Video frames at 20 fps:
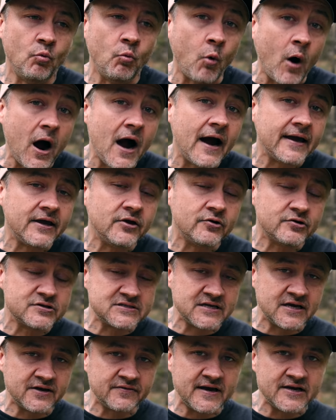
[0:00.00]
why you're
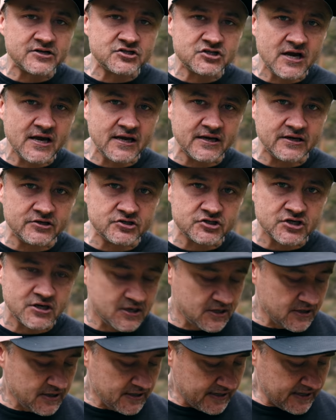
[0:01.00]
seeing that change.
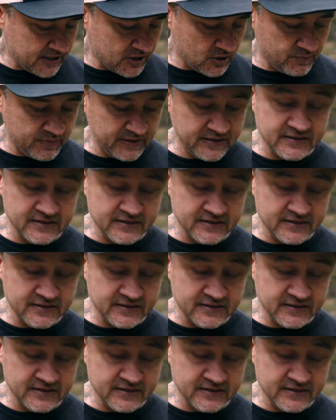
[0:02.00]
It could